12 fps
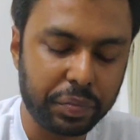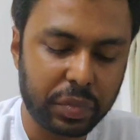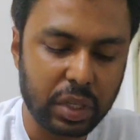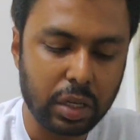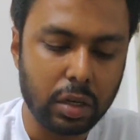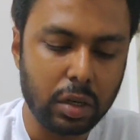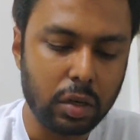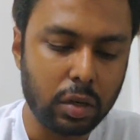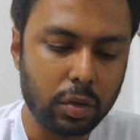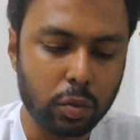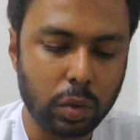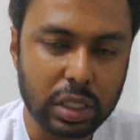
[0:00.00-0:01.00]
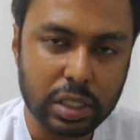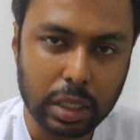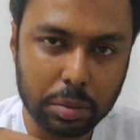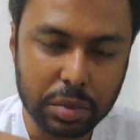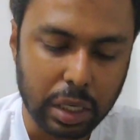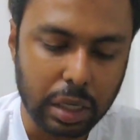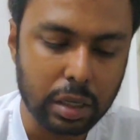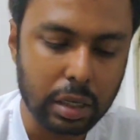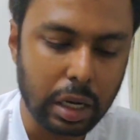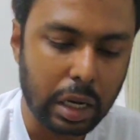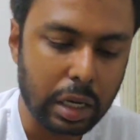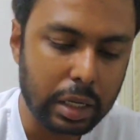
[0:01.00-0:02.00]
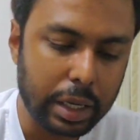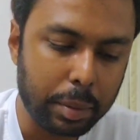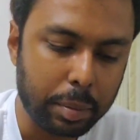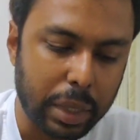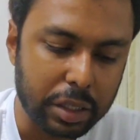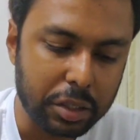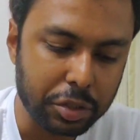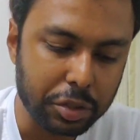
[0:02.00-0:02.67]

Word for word: Once I'm done, I'll get back to you on this.